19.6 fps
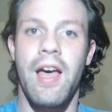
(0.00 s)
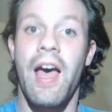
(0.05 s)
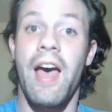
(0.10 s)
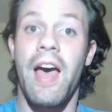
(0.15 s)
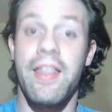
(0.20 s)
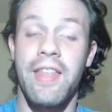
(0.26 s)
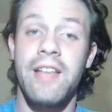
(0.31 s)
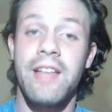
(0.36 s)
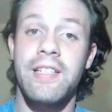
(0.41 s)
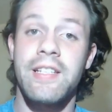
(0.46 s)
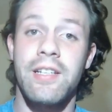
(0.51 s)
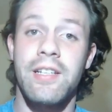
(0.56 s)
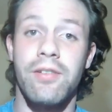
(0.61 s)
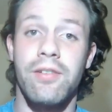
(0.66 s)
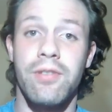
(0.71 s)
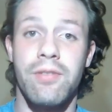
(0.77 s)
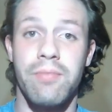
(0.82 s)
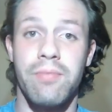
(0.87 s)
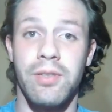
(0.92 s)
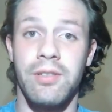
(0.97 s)
And that's how
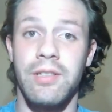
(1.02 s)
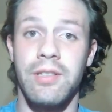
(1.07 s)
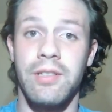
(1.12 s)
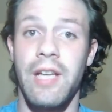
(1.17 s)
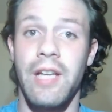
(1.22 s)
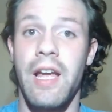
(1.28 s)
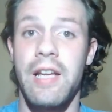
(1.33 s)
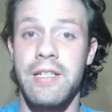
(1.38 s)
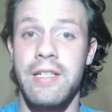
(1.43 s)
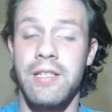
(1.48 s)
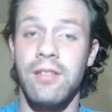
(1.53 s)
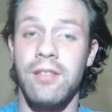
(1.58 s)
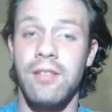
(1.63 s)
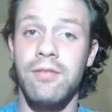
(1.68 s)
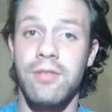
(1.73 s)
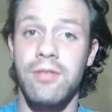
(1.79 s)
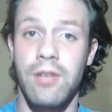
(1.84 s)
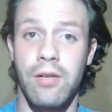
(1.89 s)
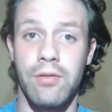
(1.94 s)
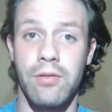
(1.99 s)
you build a
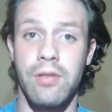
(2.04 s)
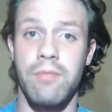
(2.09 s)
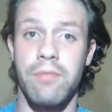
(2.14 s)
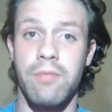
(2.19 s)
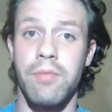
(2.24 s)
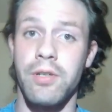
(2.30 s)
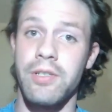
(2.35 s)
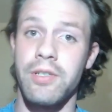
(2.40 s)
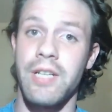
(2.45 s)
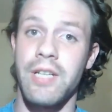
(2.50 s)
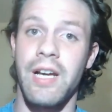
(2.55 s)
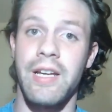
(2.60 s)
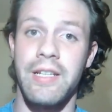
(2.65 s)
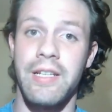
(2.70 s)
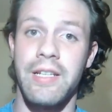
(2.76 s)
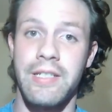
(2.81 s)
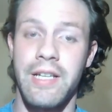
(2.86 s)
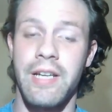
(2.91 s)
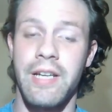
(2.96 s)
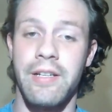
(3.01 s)
self-grounded bowtie
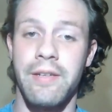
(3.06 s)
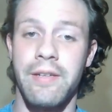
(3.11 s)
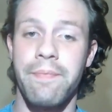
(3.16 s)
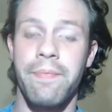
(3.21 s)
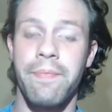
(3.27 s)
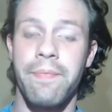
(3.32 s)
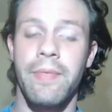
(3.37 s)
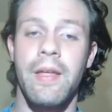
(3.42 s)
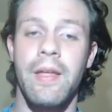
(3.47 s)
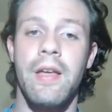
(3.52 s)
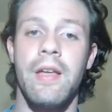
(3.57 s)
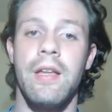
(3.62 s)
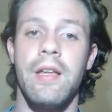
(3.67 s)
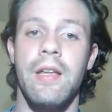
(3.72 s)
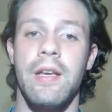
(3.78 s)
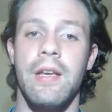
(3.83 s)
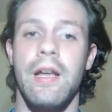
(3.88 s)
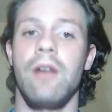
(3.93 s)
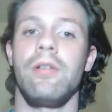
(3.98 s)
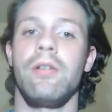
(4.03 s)
antenna.
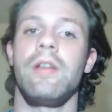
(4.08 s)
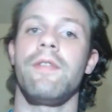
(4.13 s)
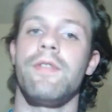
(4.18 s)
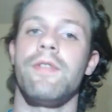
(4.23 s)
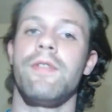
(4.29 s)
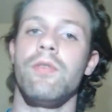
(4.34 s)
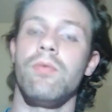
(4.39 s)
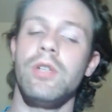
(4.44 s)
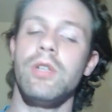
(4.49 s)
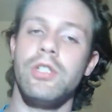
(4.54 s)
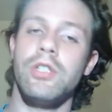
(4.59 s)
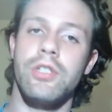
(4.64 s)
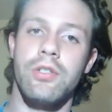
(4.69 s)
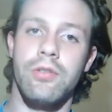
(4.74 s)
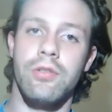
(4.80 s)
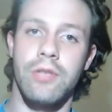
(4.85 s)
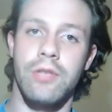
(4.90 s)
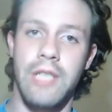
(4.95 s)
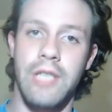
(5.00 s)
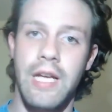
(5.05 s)
Now, if you wish
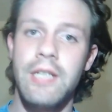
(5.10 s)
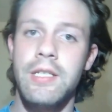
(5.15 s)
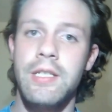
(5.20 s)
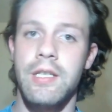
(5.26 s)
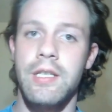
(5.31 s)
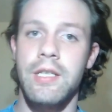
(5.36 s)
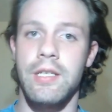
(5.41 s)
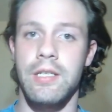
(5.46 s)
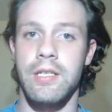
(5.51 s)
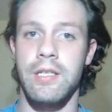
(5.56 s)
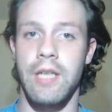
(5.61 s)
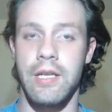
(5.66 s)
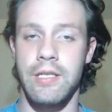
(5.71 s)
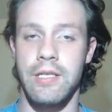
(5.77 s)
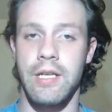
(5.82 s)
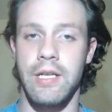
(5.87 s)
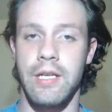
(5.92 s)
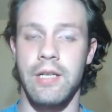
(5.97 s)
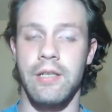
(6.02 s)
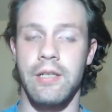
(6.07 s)
to test this
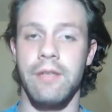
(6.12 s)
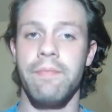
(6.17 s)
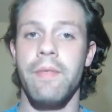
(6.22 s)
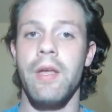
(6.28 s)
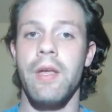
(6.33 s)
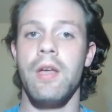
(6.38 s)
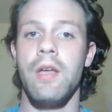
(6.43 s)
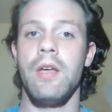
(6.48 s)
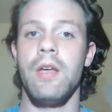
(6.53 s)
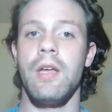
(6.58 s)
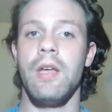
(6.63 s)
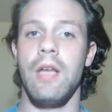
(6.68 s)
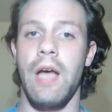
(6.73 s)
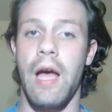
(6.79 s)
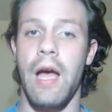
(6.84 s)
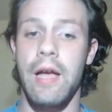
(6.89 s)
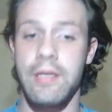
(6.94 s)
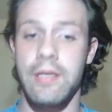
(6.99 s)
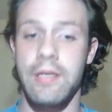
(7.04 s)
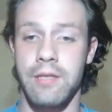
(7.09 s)
antenna,
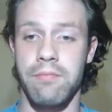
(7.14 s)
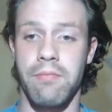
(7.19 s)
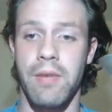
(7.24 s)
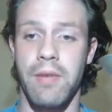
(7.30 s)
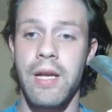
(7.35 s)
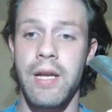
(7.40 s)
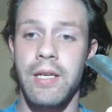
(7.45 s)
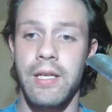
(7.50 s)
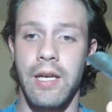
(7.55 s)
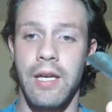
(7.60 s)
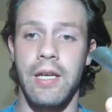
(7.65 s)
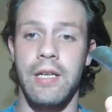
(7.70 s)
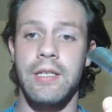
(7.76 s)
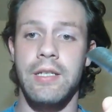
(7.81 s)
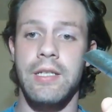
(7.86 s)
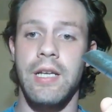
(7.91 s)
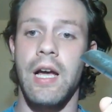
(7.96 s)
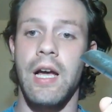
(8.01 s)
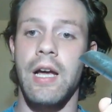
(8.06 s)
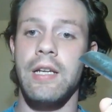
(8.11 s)
as in my
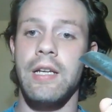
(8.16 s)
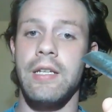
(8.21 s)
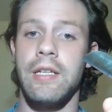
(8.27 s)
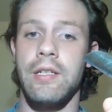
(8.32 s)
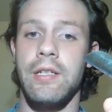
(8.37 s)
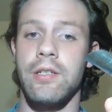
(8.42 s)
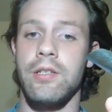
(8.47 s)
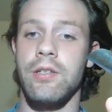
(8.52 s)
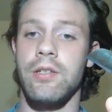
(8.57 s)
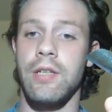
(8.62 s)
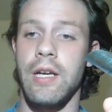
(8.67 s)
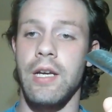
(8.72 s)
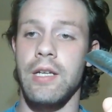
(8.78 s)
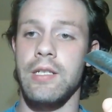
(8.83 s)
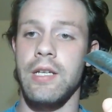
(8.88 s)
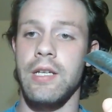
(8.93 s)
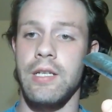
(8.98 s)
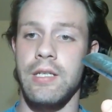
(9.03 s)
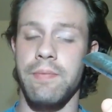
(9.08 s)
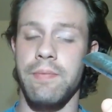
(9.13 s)
case, I needed to
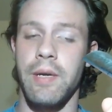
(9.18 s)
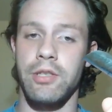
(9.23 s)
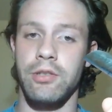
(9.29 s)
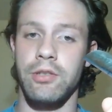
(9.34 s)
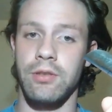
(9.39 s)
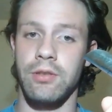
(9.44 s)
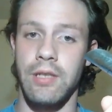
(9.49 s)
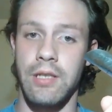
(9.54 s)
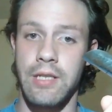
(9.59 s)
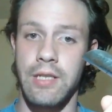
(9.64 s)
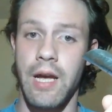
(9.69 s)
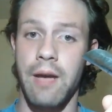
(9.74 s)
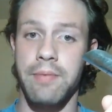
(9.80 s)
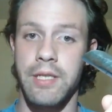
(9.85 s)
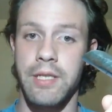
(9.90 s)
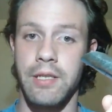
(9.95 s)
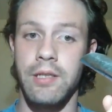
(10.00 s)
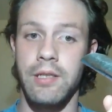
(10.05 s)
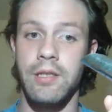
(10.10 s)
get a special adapter